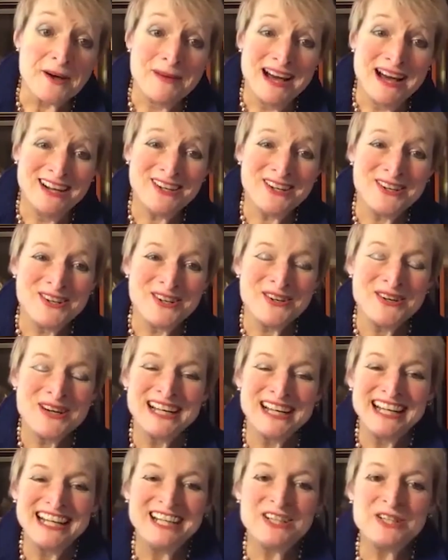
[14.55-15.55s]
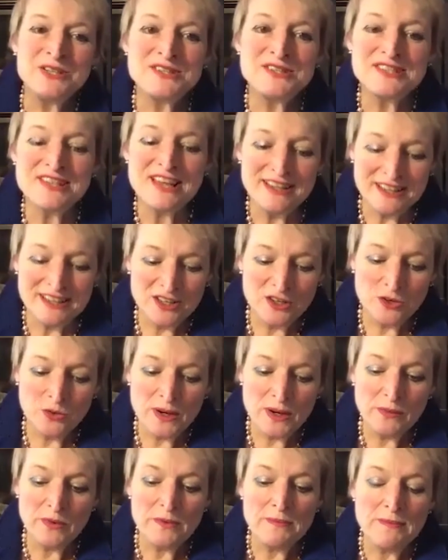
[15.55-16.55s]
who, who said, you know,
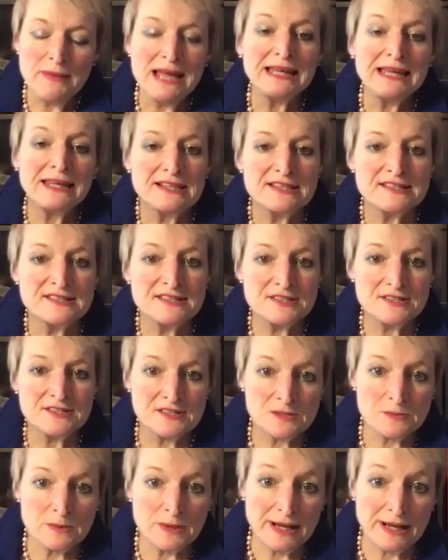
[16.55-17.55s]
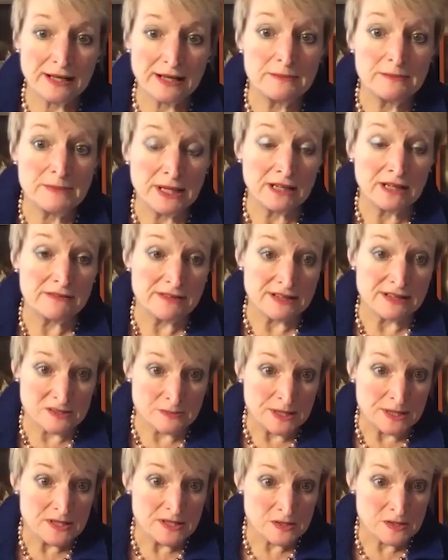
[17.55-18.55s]
when we're making decisions about how to make
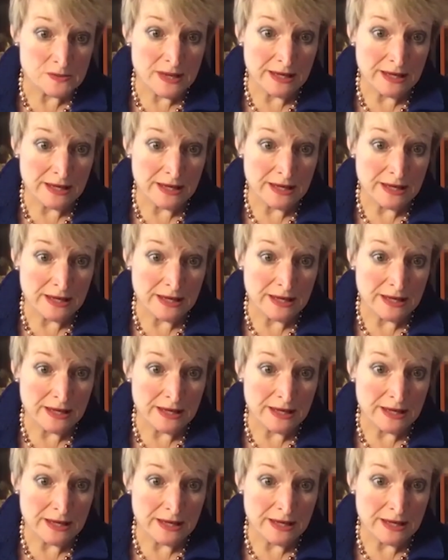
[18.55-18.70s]
investments,